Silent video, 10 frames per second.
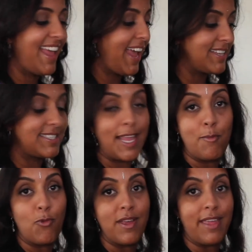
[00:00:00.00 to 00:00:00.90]
And
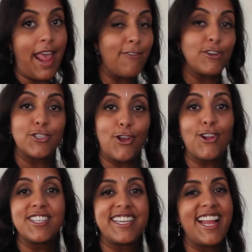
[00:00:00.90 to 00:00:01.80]
same with every
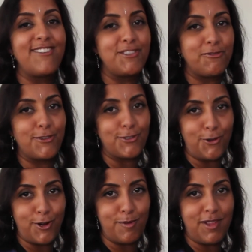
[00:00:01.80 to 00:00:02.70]
salt is gonna have different
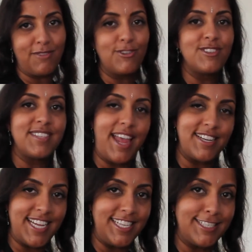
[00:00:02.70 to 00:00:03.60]
sodium levels
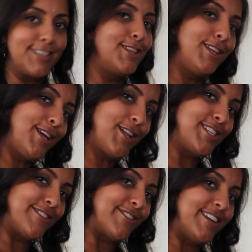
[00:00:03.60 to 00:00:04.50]
and taste a little
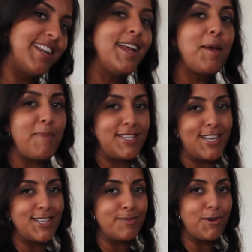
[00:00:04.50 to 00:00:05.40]
different based
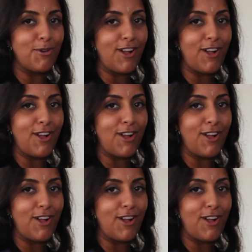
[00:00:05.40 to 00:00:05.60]
on its mineral